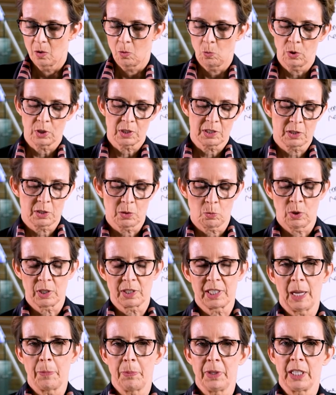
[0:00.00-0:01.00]
What's
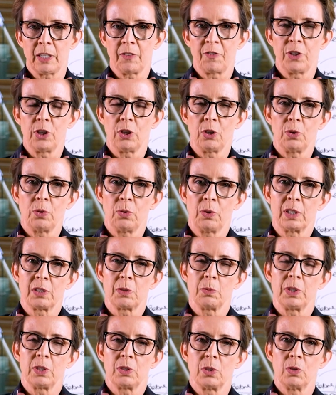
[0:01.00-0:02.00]
happening for you as
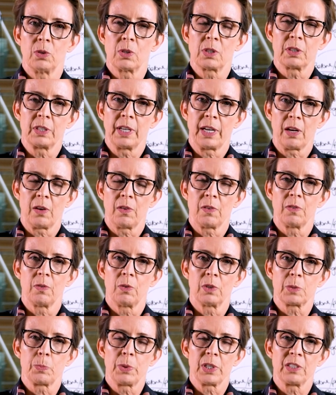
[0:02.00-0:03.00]
we talk now?
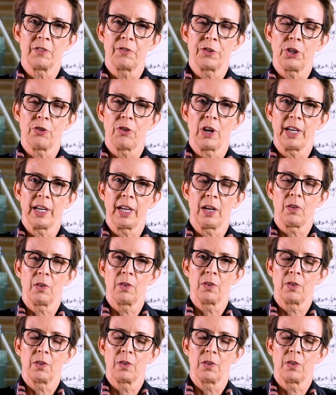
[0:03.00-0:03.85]
What's present for you right now?